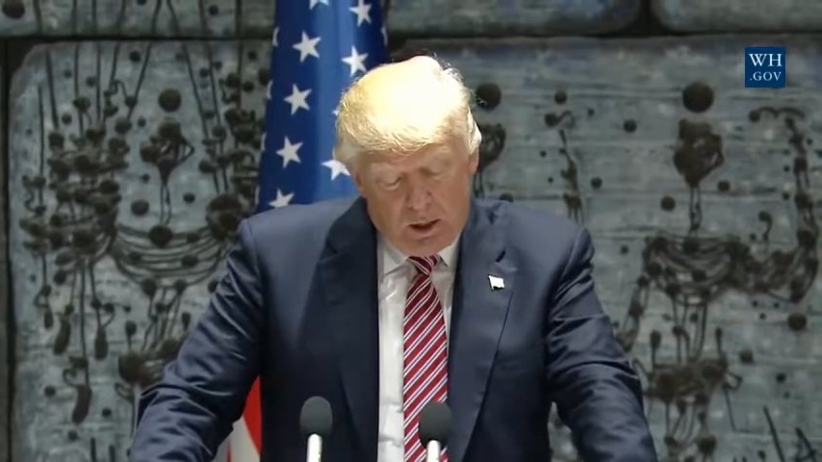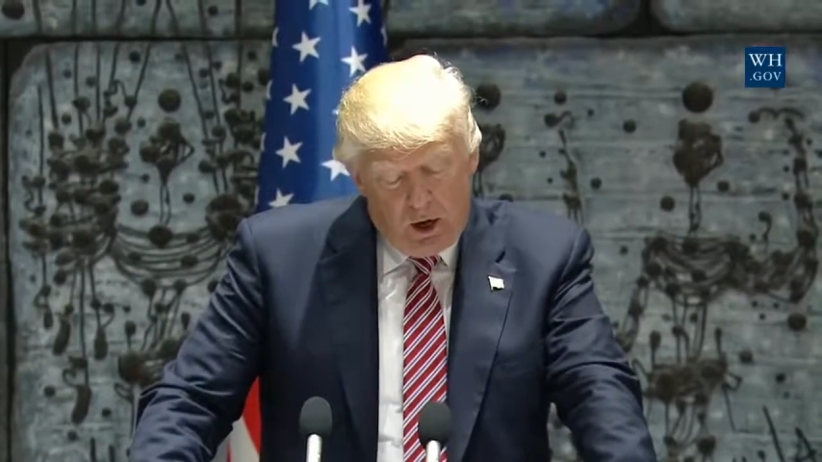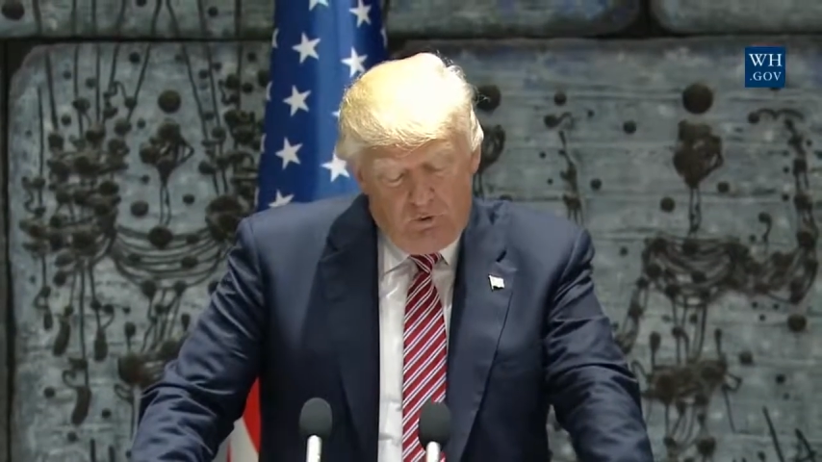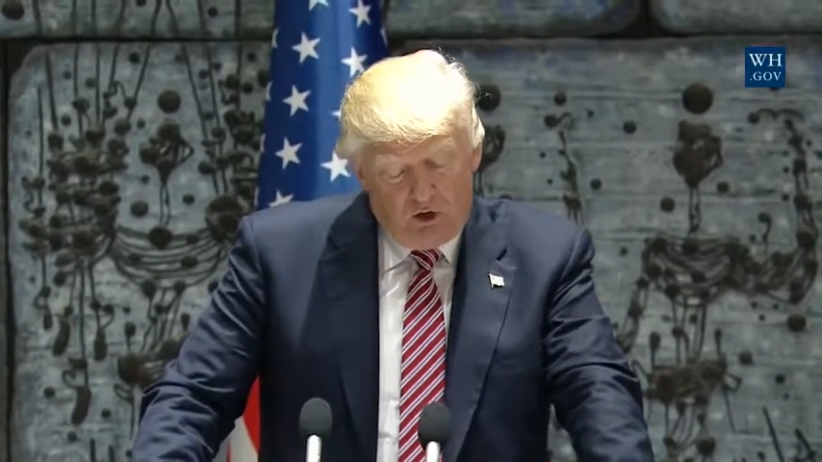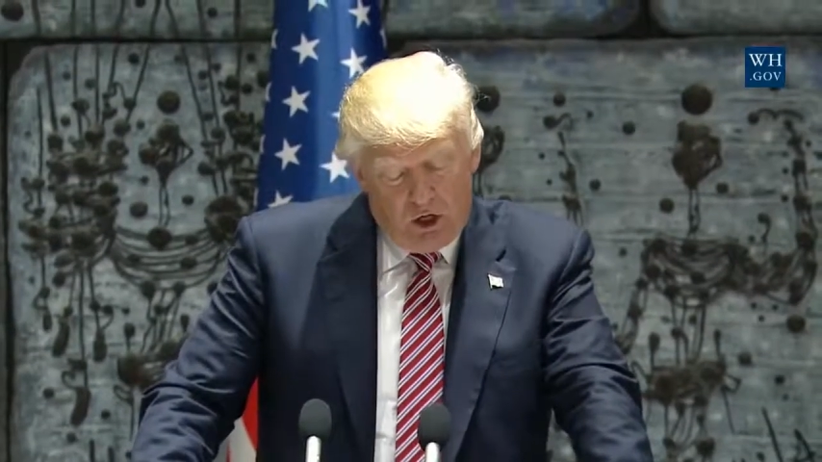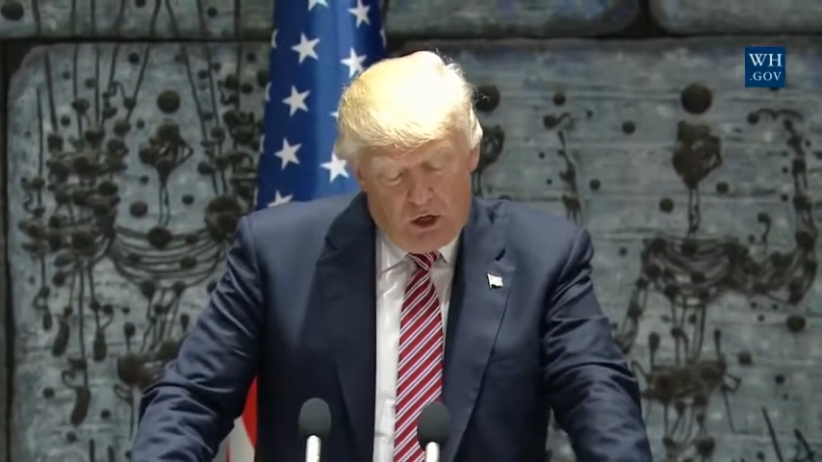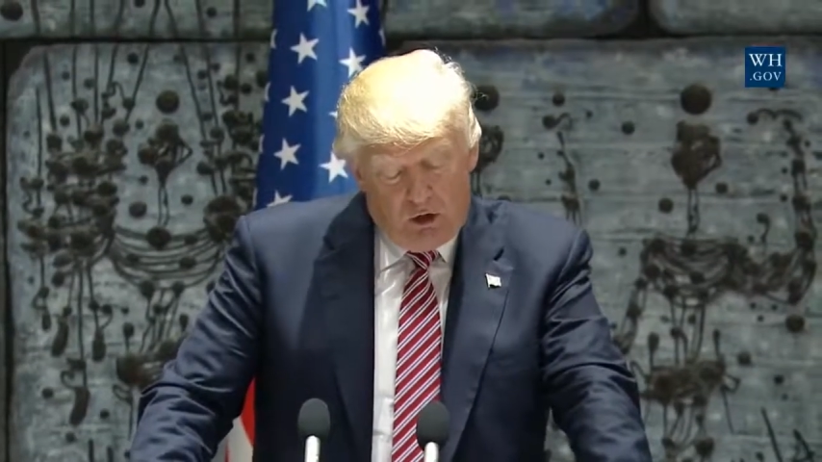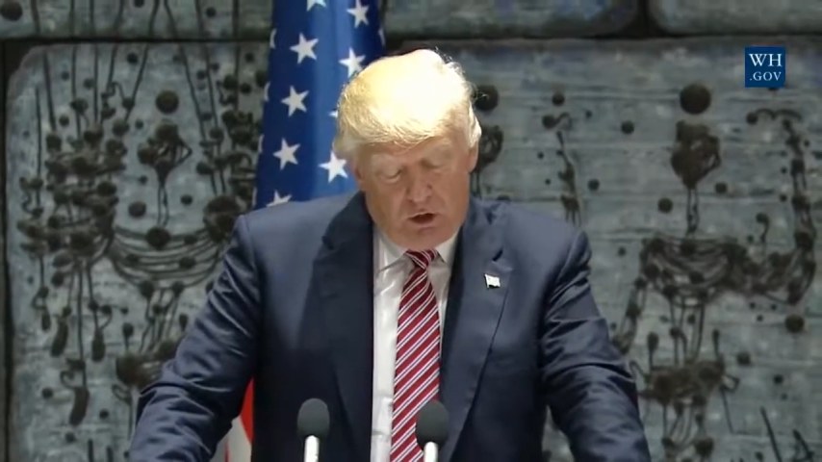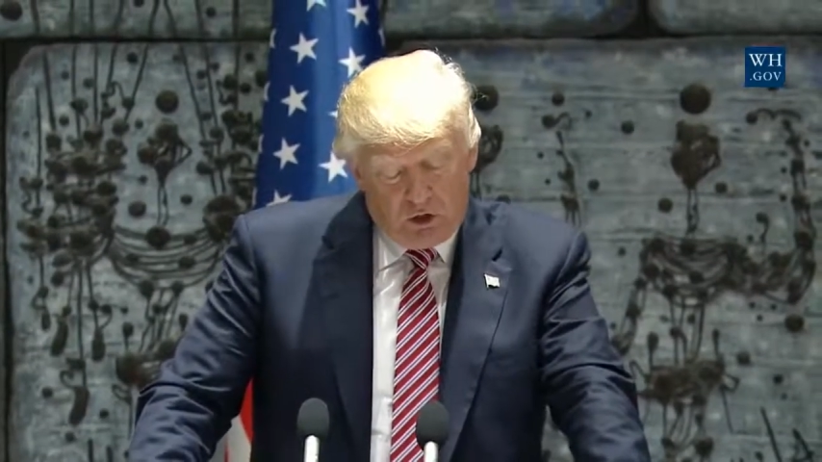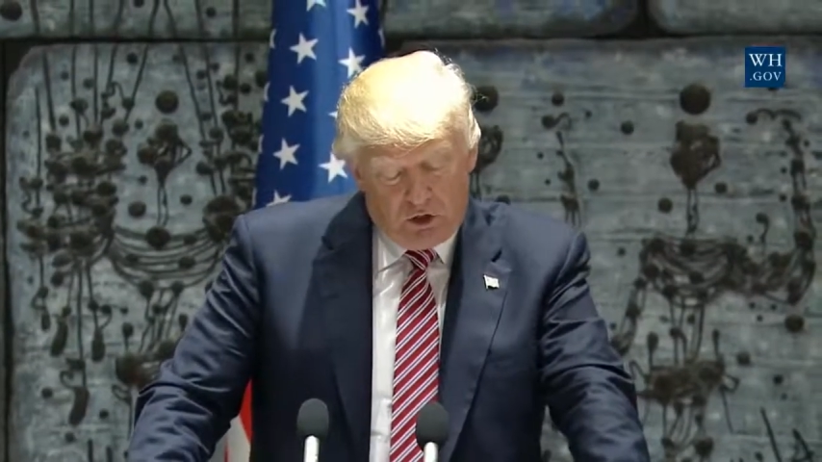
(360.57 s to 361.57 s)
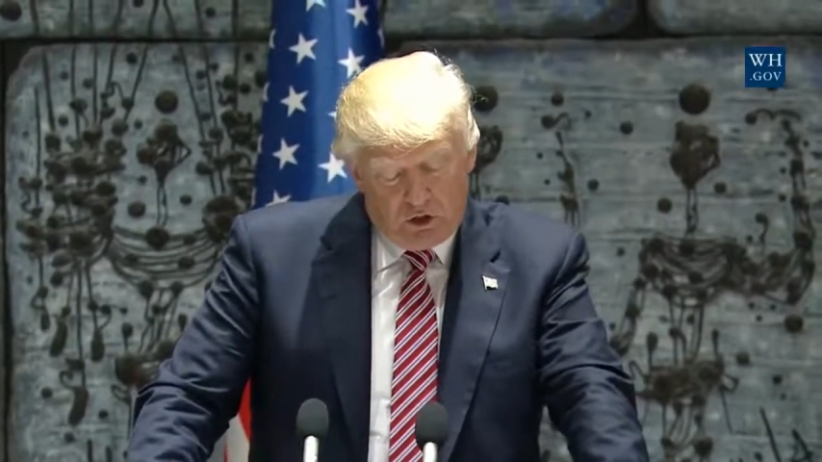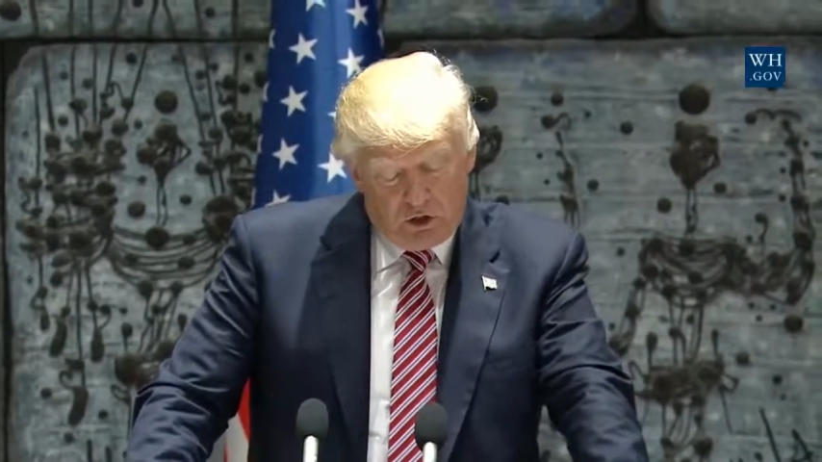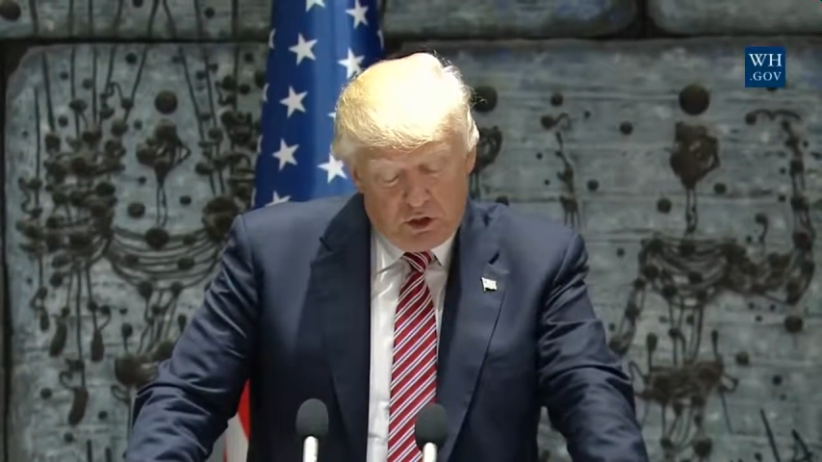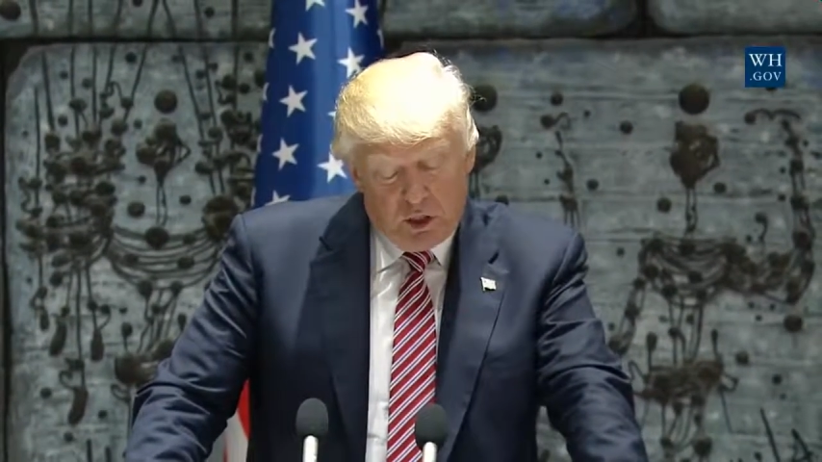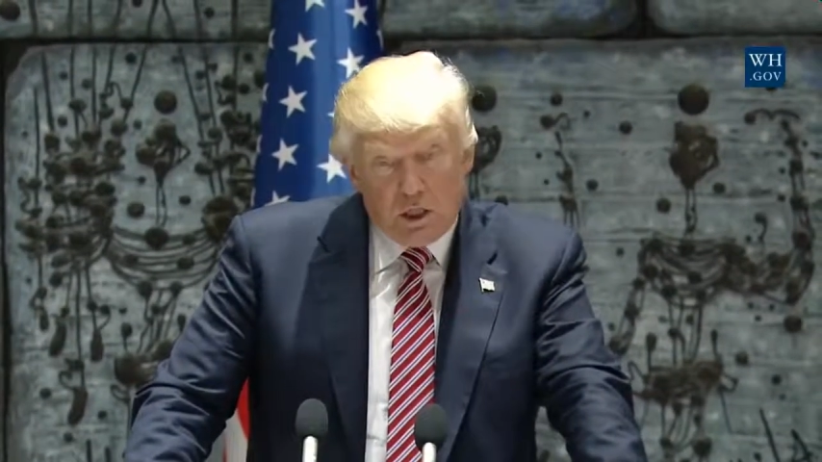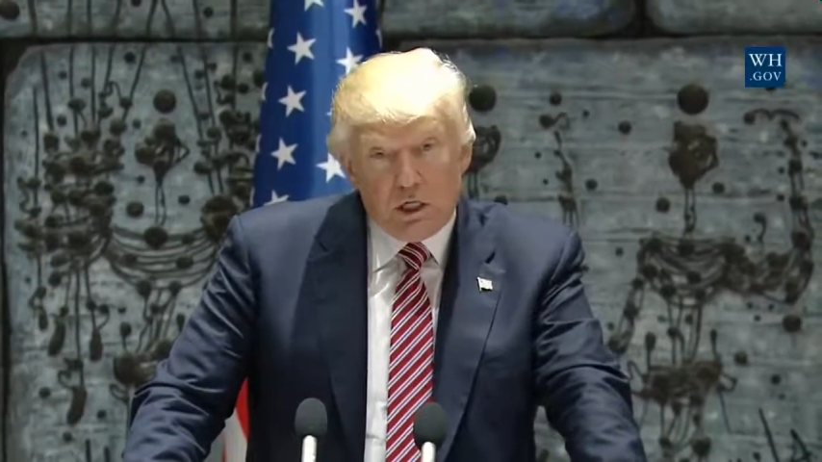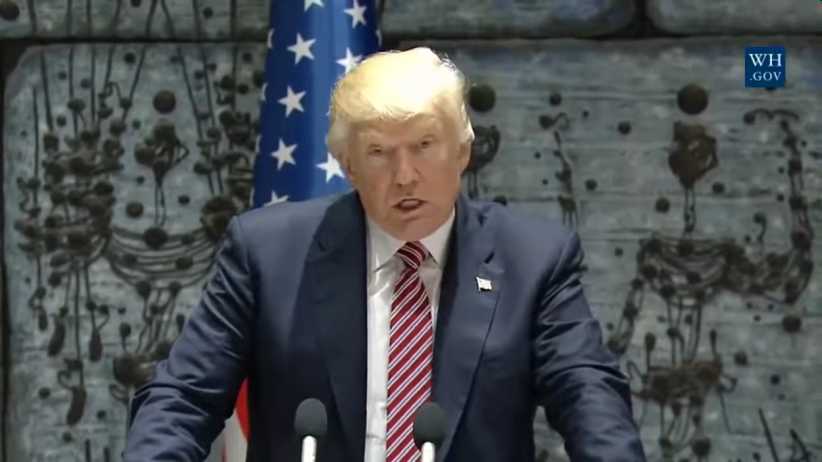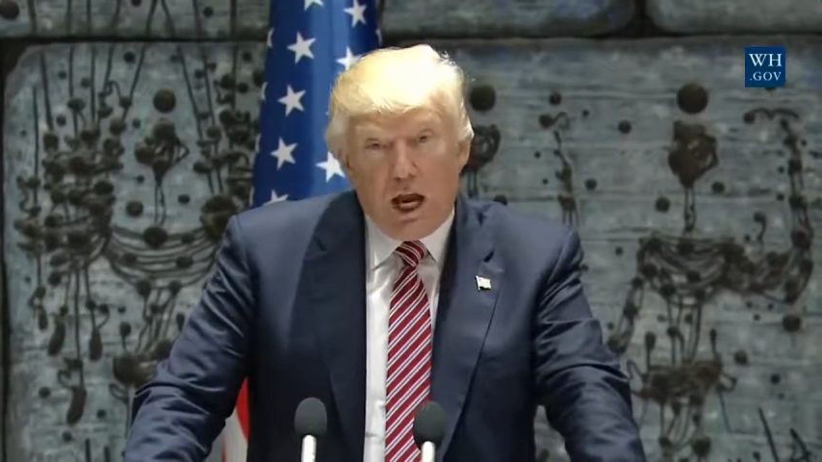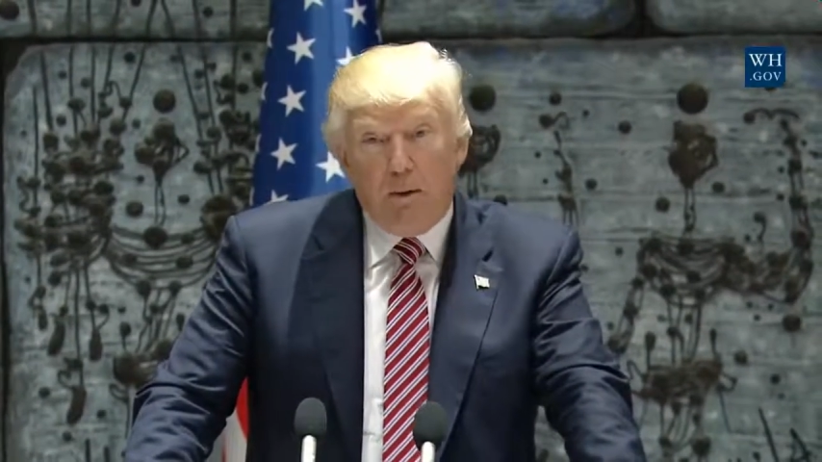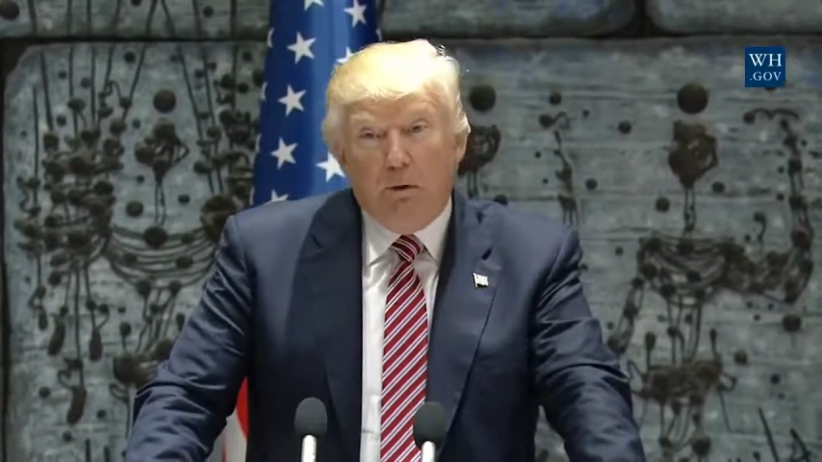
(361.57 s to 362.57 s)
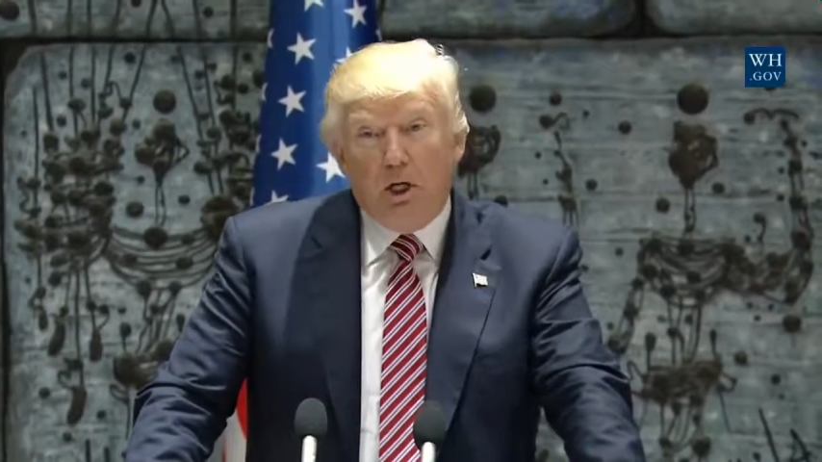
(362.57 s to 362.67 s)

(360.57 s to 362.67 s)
of terrorists and